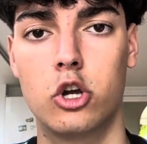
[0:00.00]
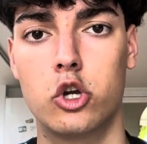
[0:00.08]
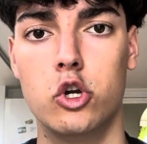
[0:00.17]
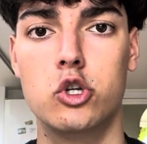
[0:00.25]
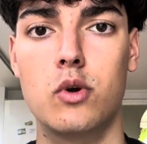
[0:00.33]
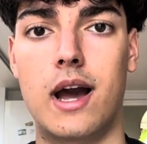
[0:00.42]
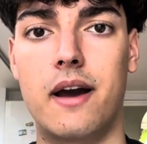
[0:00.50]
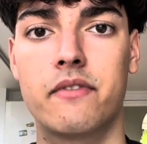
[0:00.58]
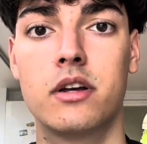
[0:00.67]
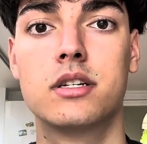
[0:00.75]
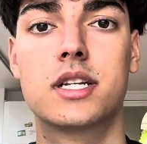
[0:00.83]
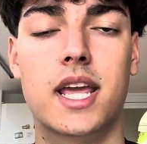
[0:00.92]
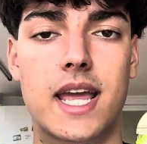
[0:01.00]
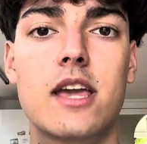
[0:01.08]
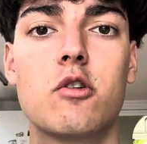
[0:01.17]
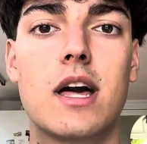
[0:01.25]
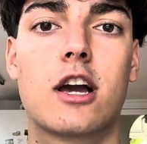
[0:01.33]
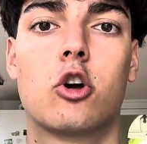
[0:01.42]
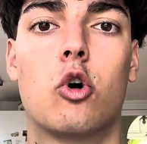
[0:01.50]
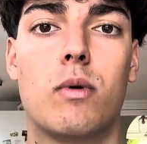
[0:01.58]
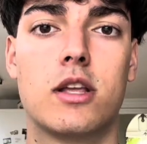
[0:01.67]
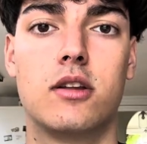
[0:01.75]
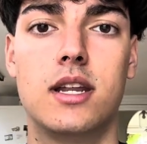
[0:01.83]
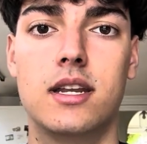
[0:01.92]
Who do you have to get you that goal
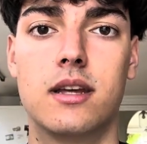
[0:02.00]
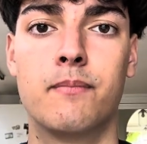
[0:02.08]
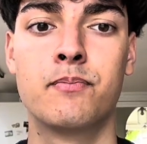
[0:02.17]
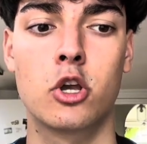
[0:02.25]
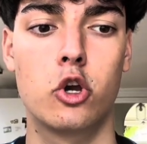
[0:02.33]
when you need it?